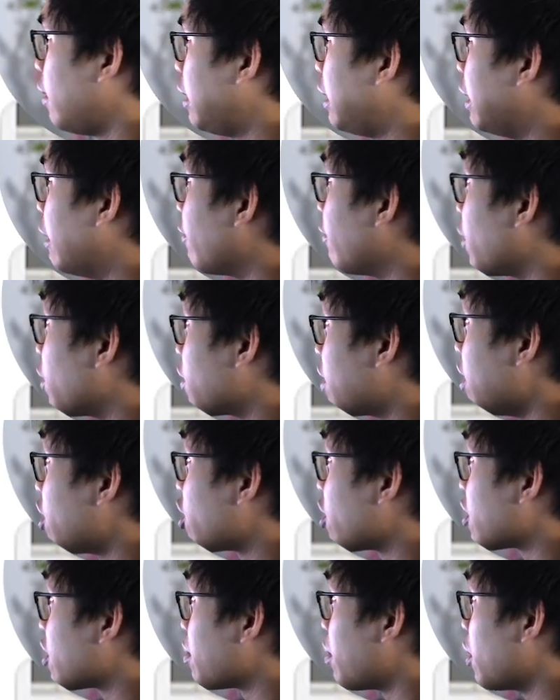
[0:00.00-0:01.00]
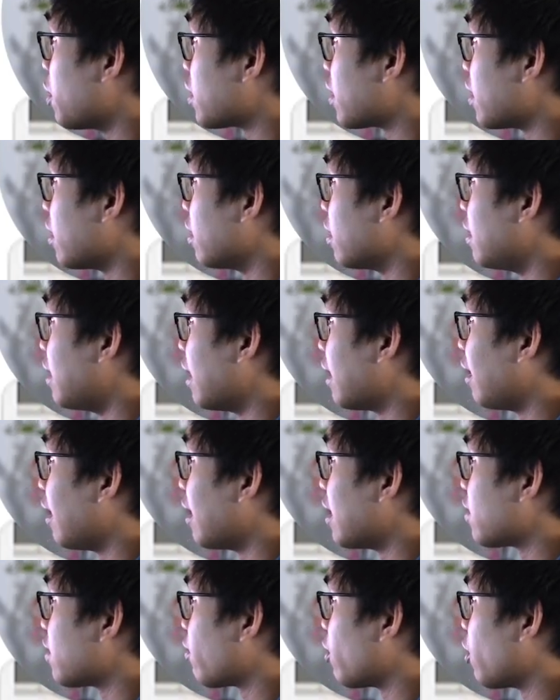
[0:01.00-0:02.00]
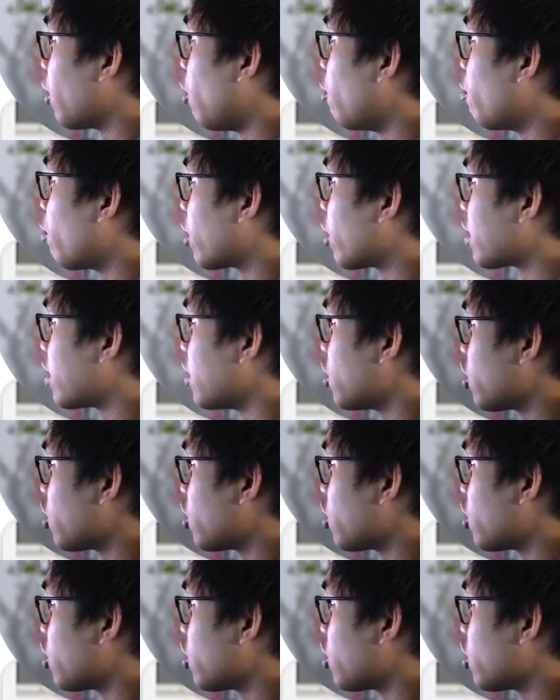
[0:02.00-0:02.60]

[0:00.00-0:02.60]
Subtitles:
Now, if your teacher has posted deadlines for homeworks, you